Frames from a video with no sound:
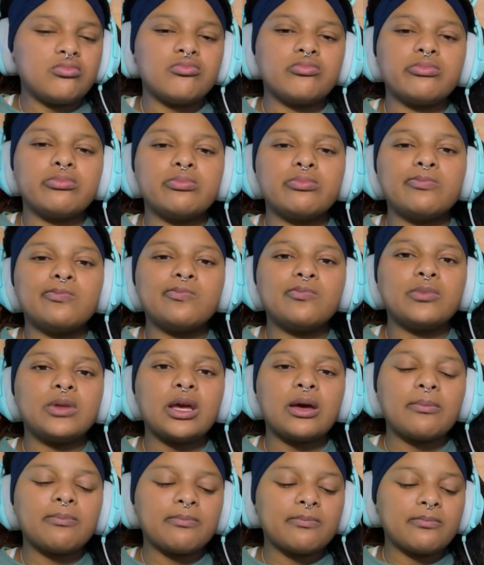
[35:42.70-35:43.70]
yeah,
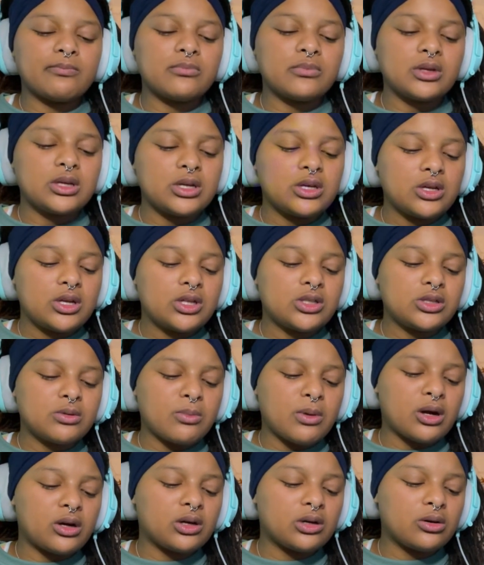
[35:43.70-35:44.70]

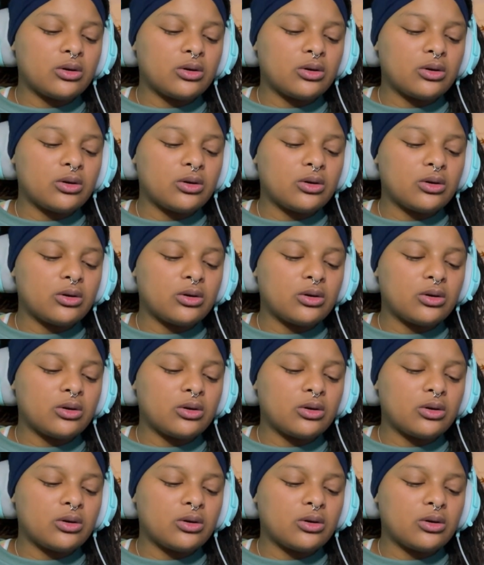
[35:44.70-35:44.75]
tomorrow